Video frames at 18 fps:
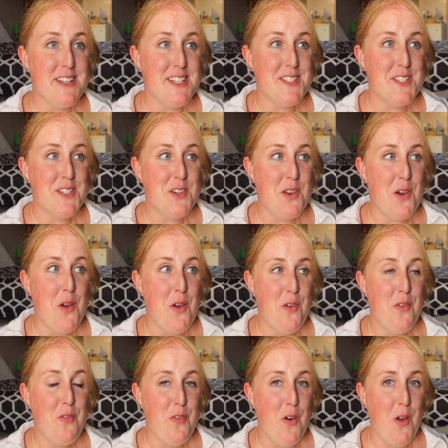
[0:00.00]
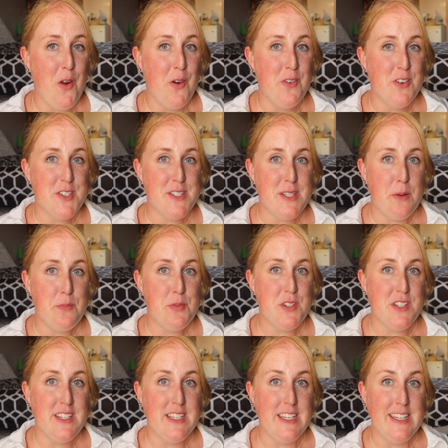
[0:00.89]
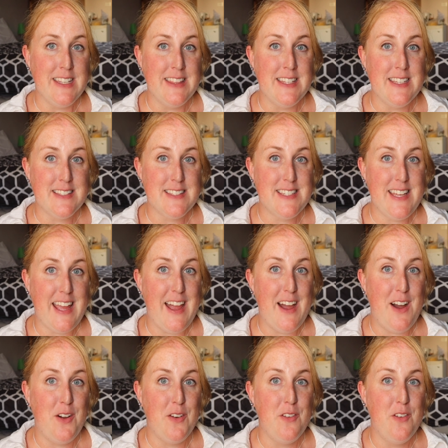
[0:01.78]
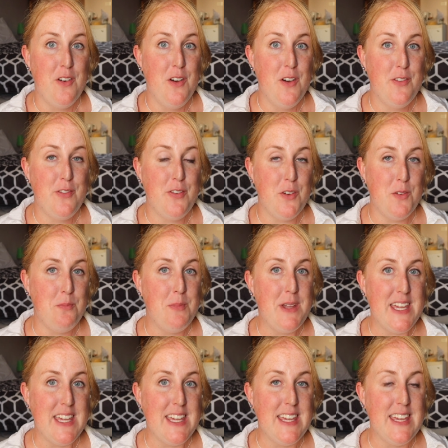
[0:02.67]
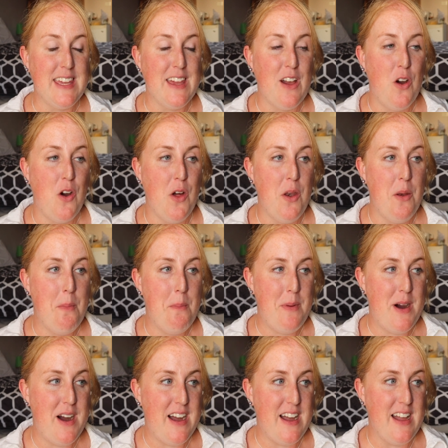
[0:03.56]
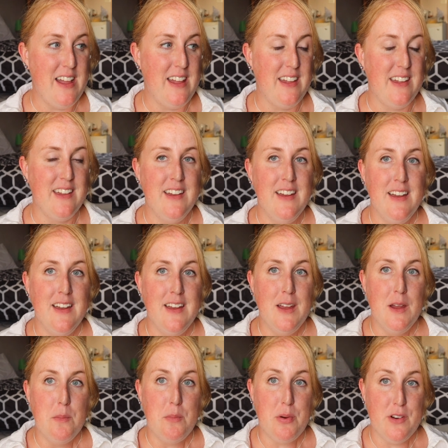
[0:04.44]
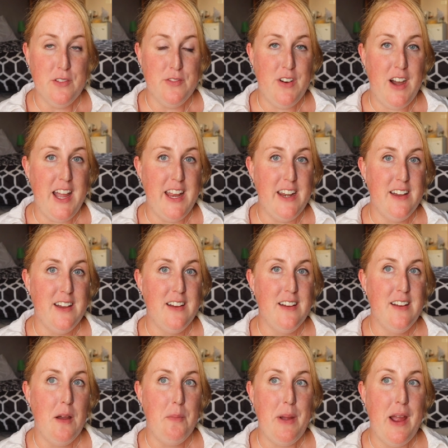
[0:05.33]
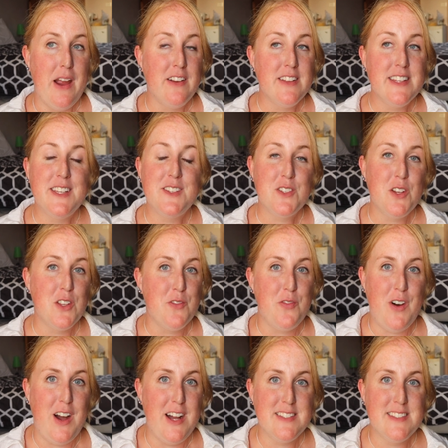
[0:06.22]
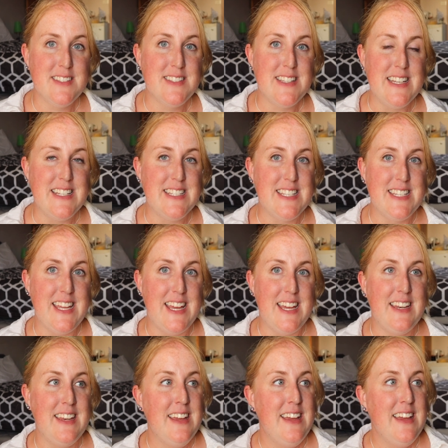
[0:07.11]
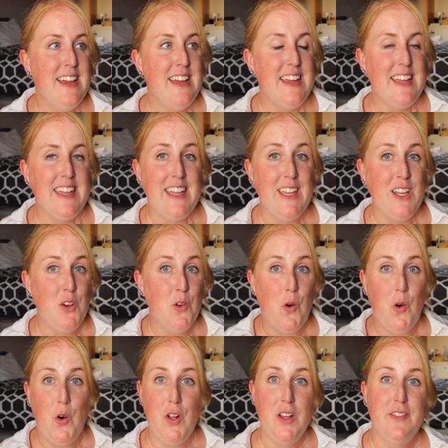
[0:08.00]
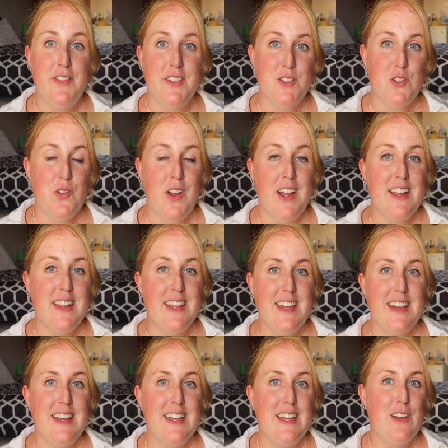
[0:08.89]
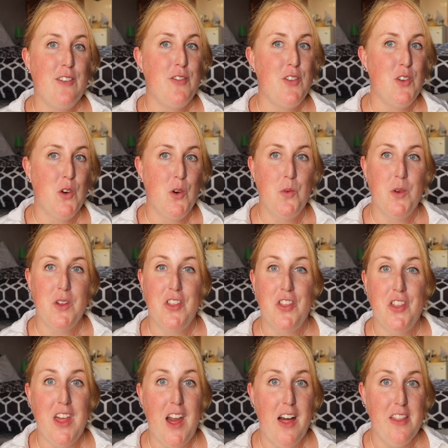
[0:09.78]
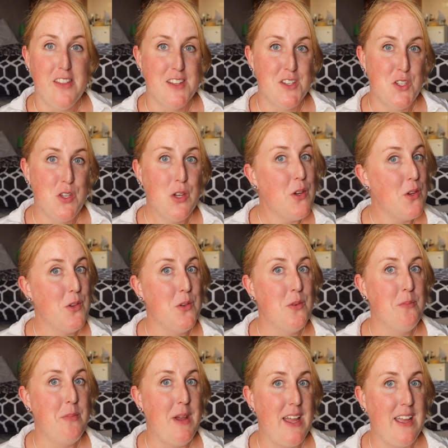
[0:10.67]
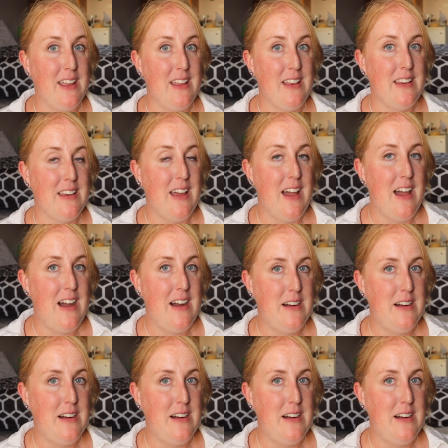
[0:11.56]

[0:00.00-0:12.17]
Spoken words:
is no phone reception in this town for me on my provider. Apparently it's got the fastest internet in all of Australia if you're with the other 2 main